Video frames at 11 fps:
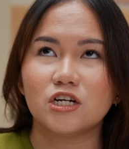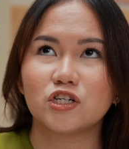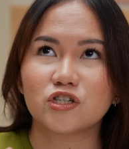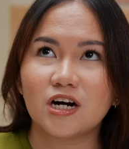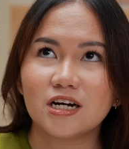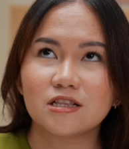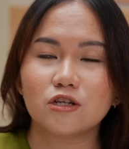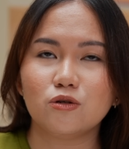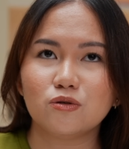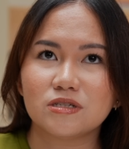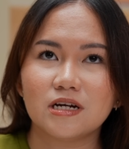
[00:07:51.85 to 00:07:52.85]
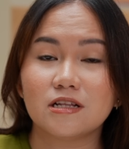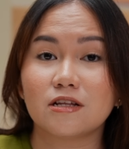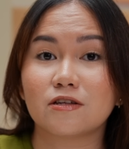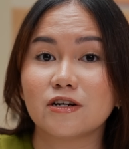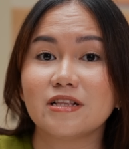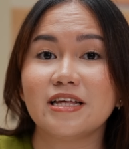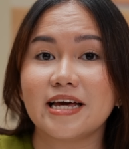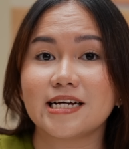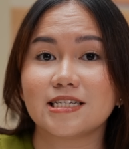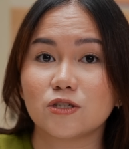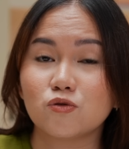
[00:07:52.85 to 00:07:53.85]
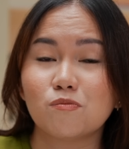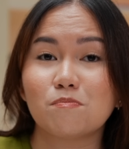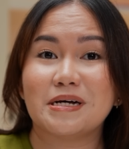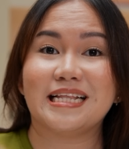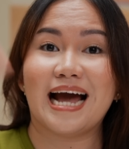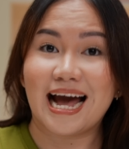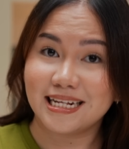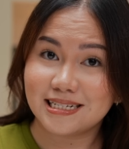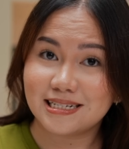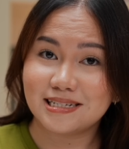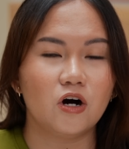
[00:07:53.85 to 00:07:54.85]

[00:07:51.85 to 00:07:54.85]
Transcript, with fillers: shot using the 30x zoom pataas,